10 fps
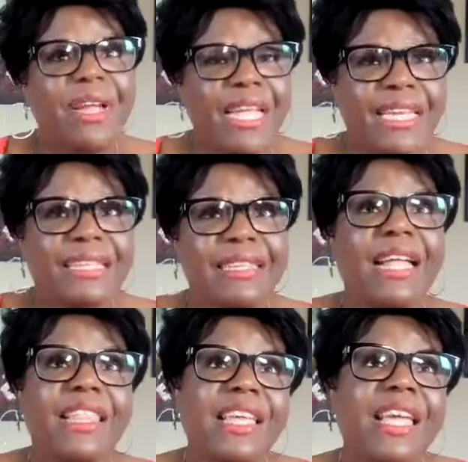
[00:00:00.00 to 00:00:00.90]
right,
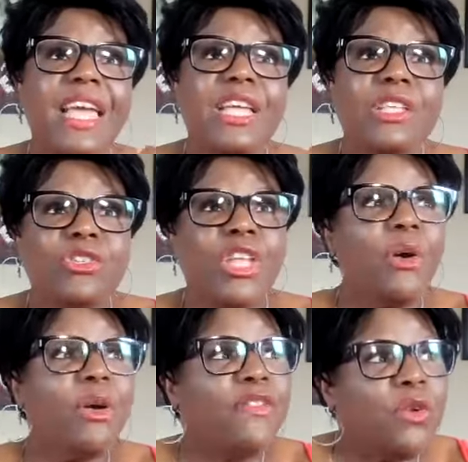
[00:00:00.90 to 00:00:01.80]
exactly.
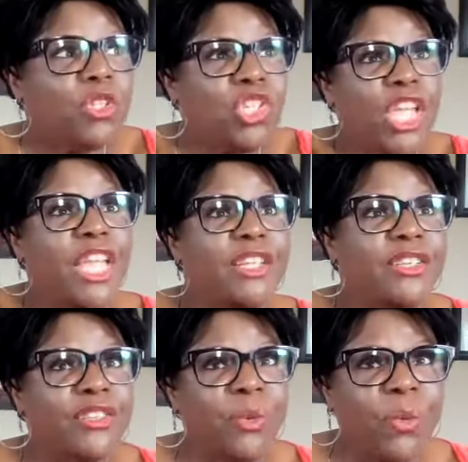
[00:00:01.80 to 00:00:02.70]
So if you
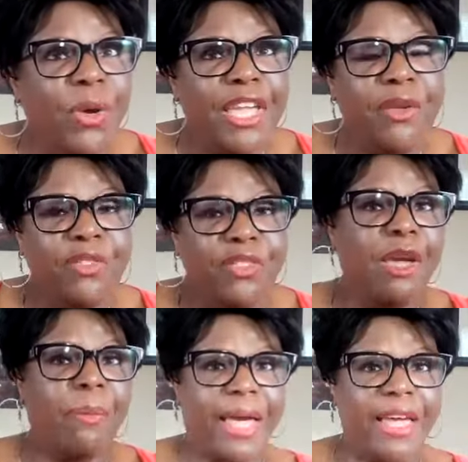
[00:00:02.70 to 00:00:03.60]
change the way you
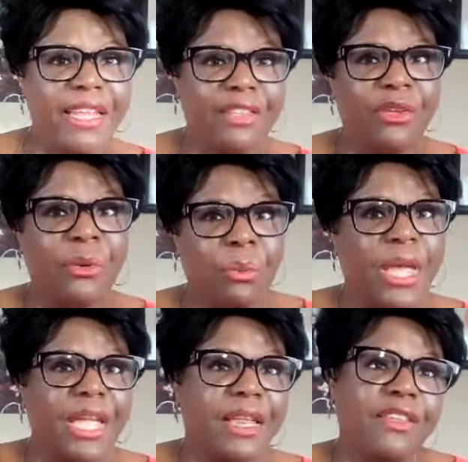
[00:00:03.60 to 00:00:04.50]
think about it, you're
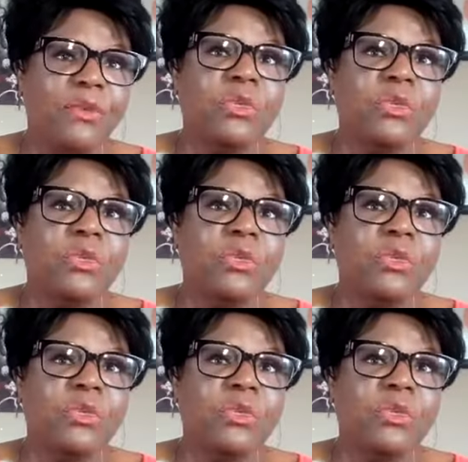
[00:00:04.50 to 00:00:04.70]
right.